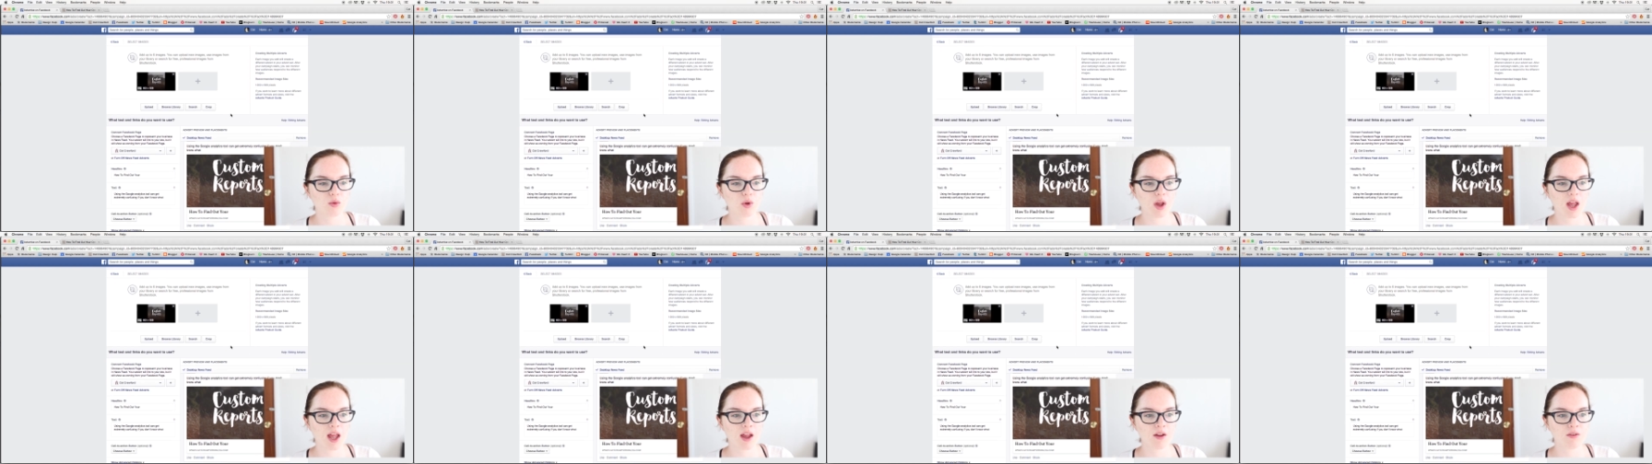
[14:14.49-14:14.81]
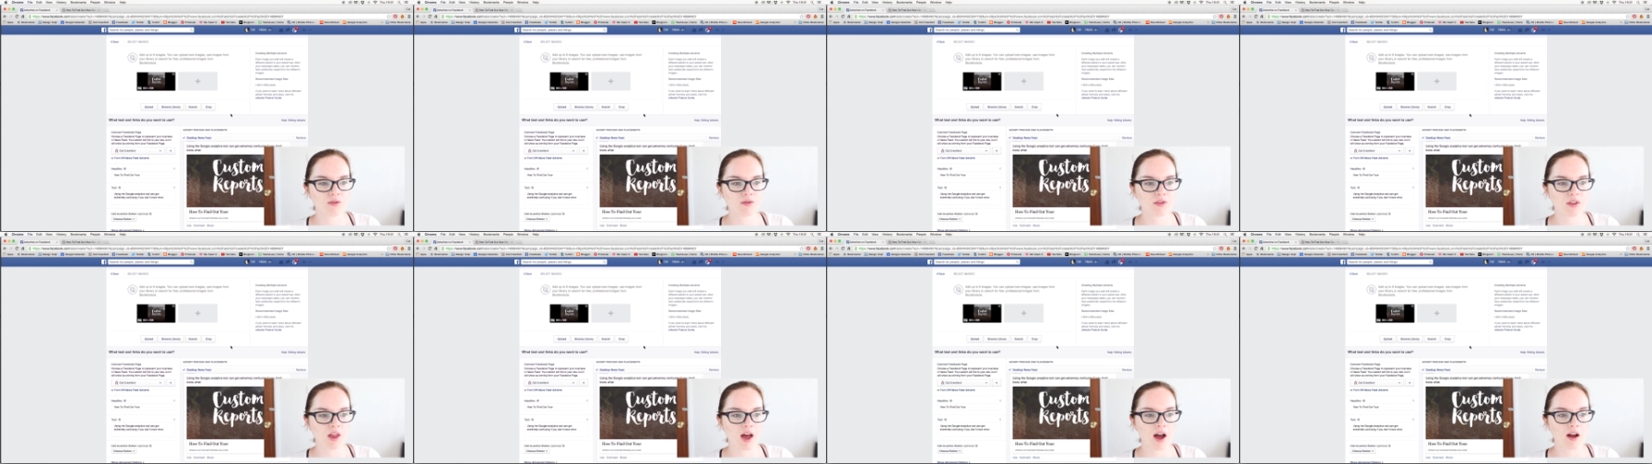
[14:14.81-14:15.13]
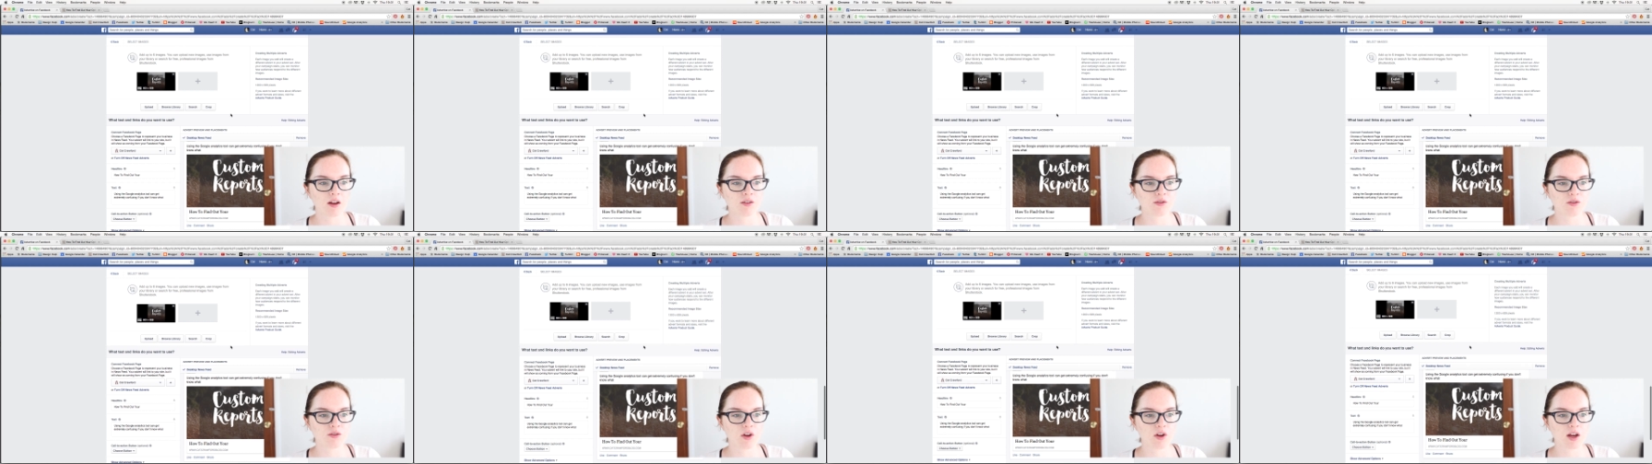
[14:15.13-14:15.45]
if the
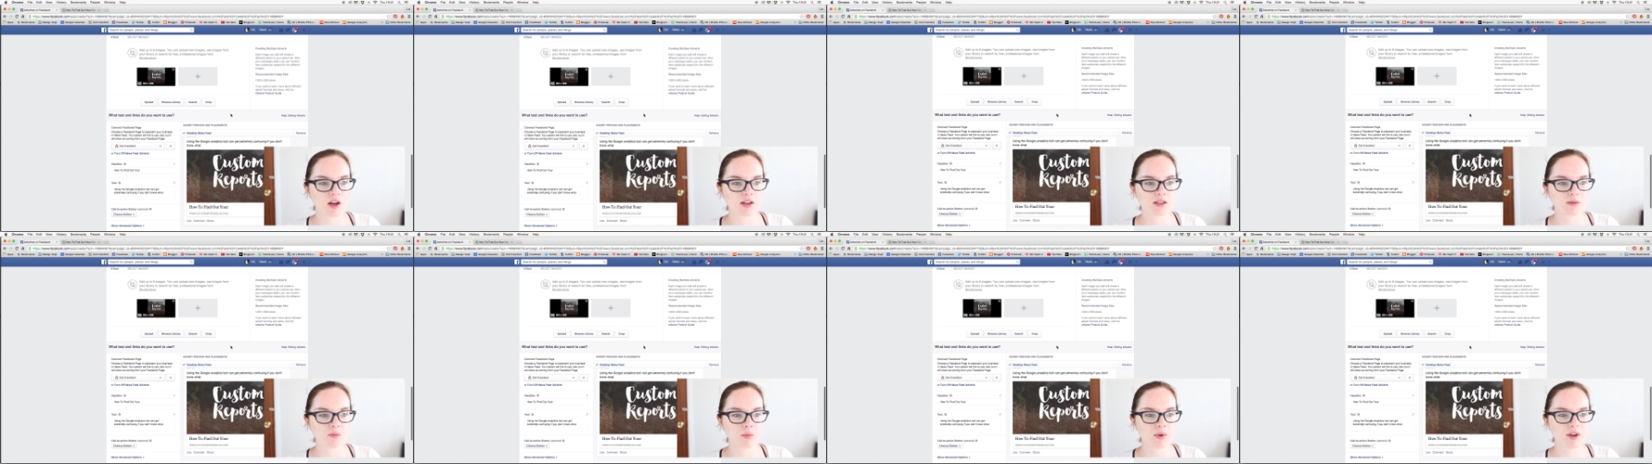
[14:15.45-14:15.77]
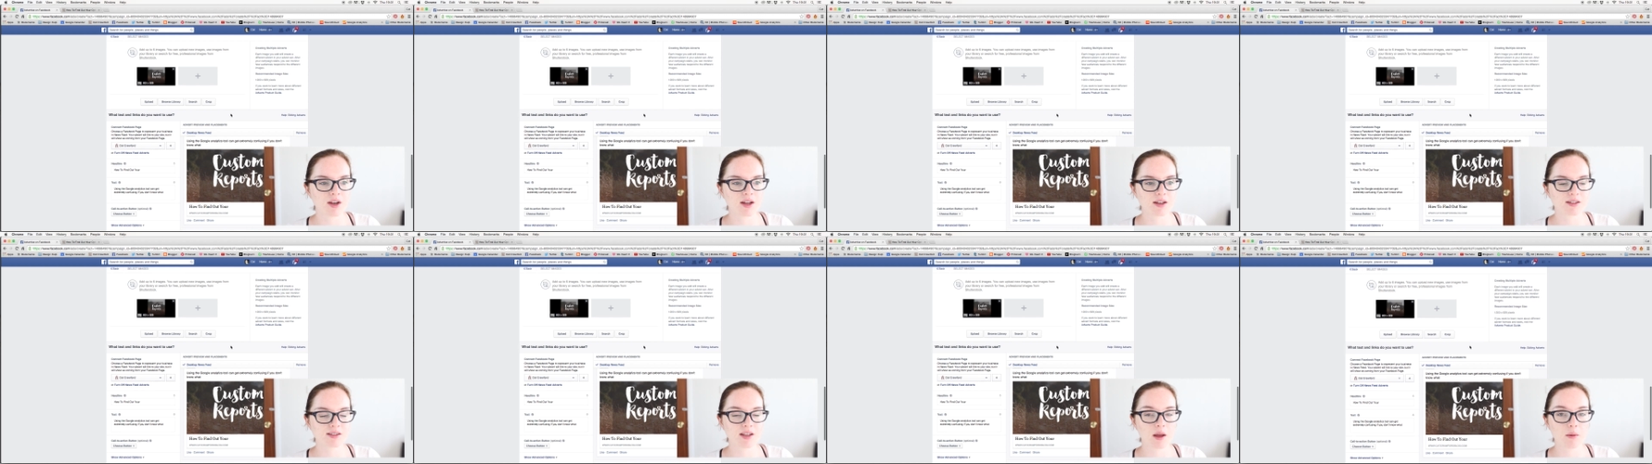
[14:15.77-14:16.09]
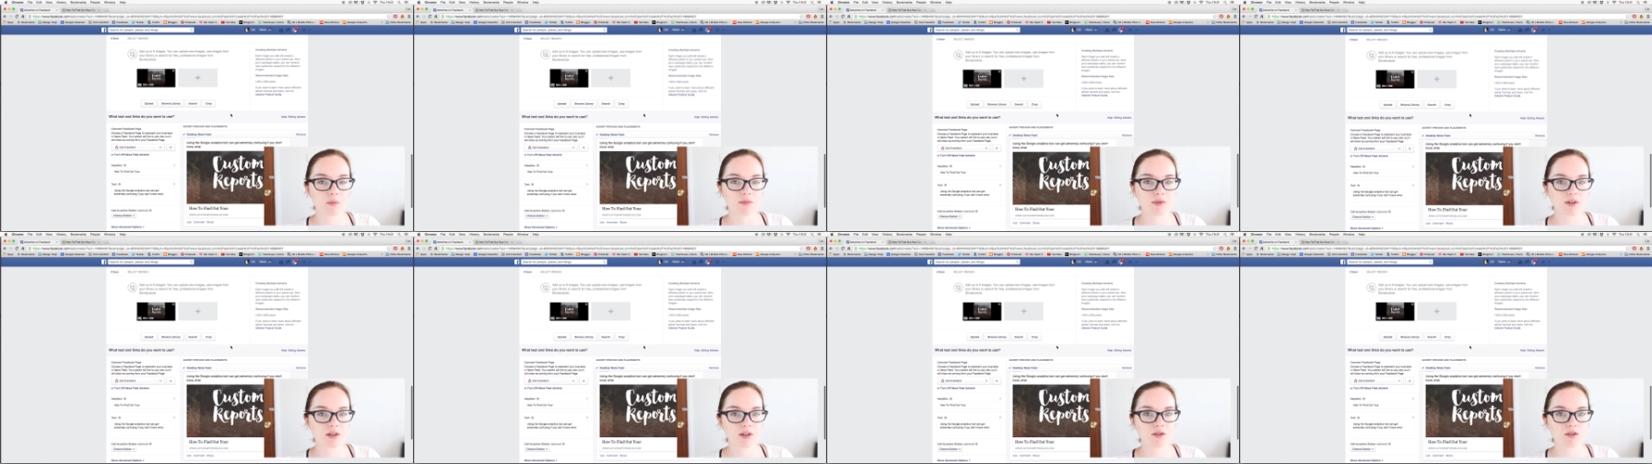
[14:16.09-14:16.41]
advert has been
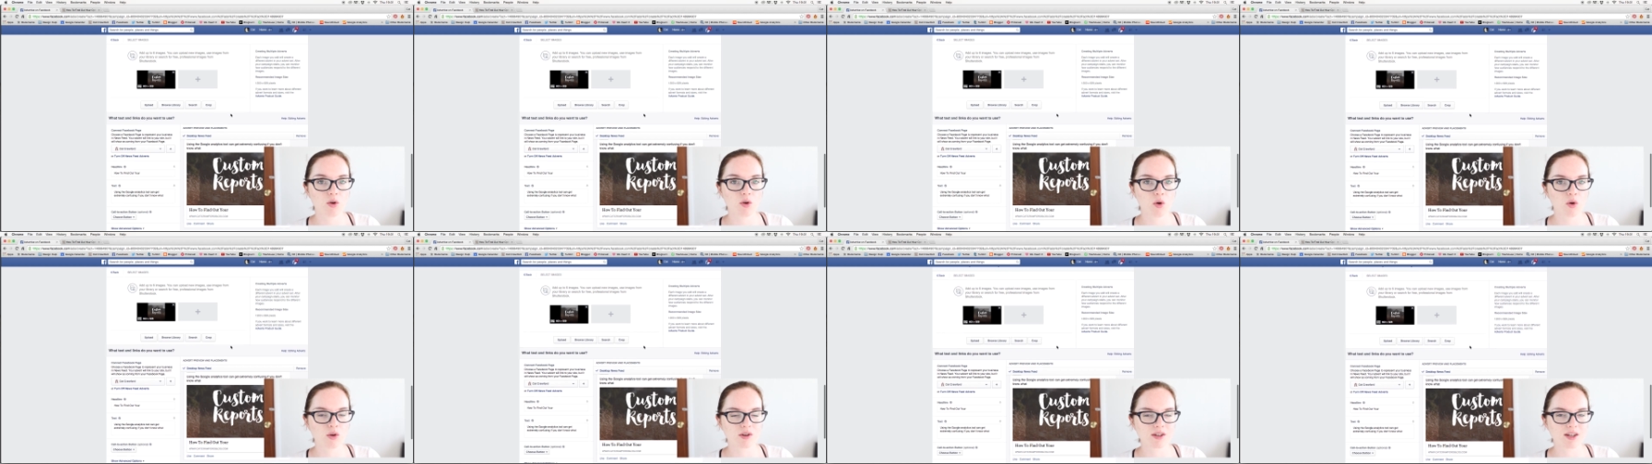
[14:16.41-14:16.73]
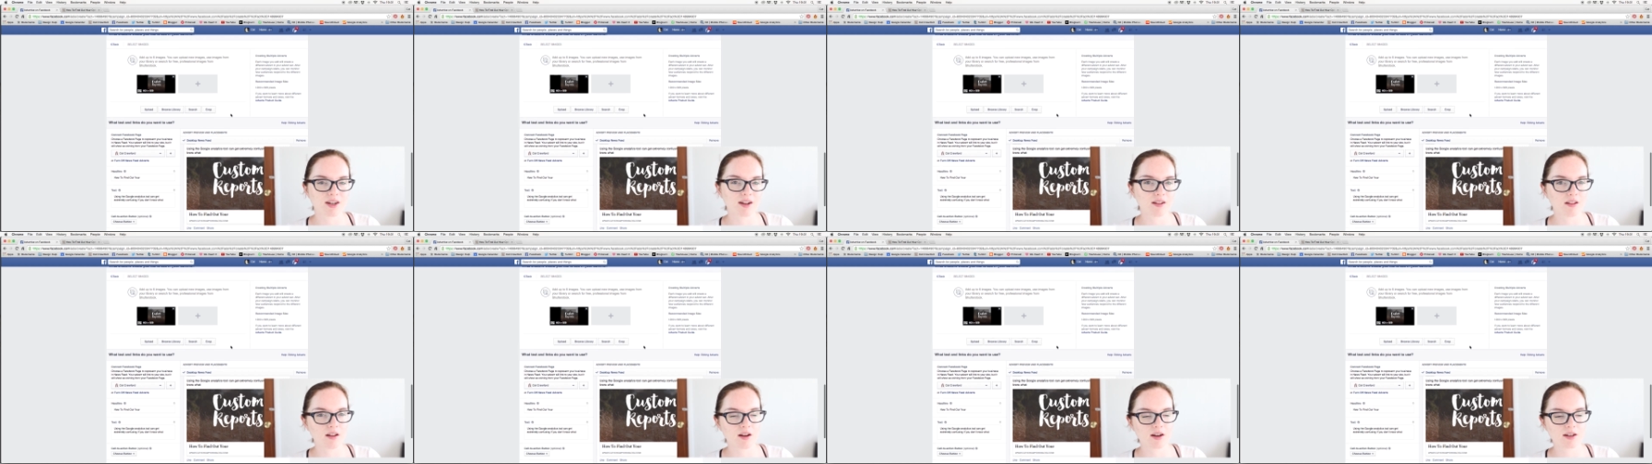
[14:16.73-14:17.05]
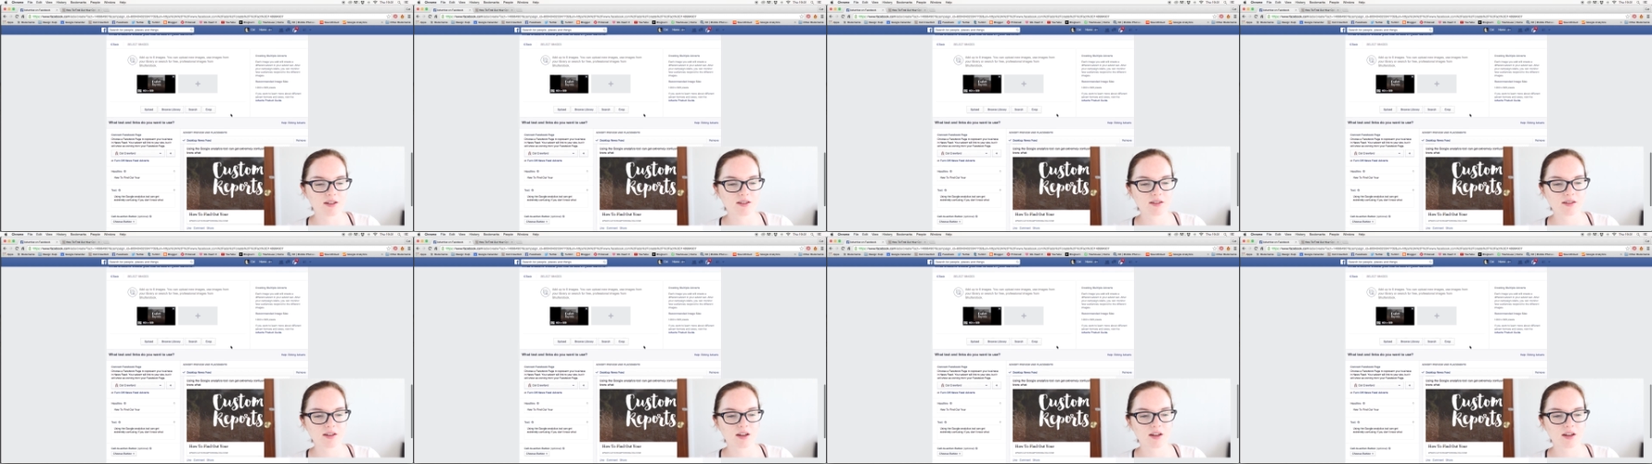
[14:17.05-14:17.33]
accepted or declined,